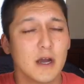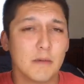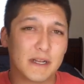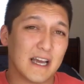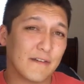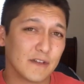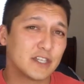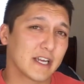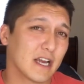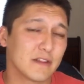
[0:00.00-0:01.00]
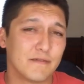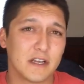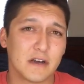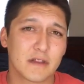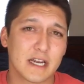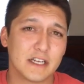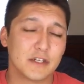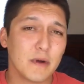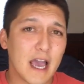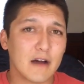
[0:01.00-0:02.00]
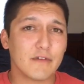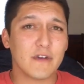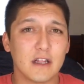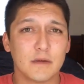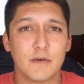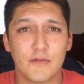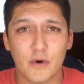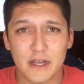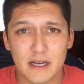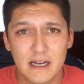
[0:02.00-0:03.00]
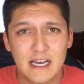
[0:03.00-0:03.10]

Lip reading: but definitely check out the video that I do have available for you.